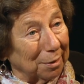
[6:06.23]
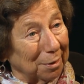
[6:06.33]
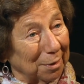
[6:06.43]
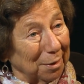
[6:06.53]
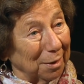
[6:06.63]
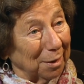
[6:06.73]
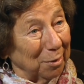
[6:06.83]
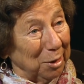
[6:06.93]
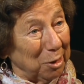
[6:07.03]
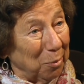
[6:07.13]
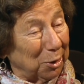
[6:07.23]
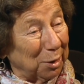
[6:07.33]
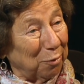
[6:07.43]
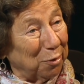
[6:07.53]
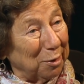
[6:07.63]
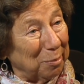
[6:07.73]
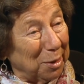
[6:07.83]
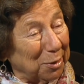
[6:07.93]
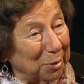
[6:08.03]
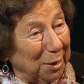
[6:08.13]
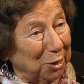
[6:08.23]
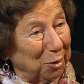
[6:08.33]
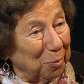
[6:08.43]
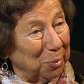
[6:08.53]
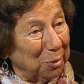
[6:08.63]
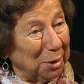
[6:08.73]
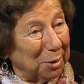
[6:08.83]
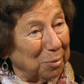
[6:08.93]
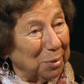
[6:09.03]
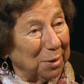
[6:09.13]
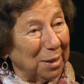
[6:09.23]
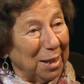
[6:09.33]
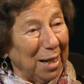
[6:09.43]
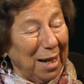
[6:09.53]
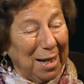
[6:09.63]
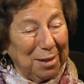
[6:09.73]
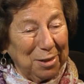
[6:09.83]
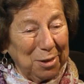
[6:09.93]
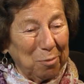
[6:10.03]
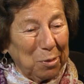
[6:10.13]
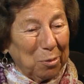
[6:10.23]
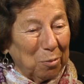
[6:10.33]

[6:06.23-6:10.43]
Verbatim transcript: mm, you know, which is okay. a fundamental teaching of Buddhism, and sure. and you know we all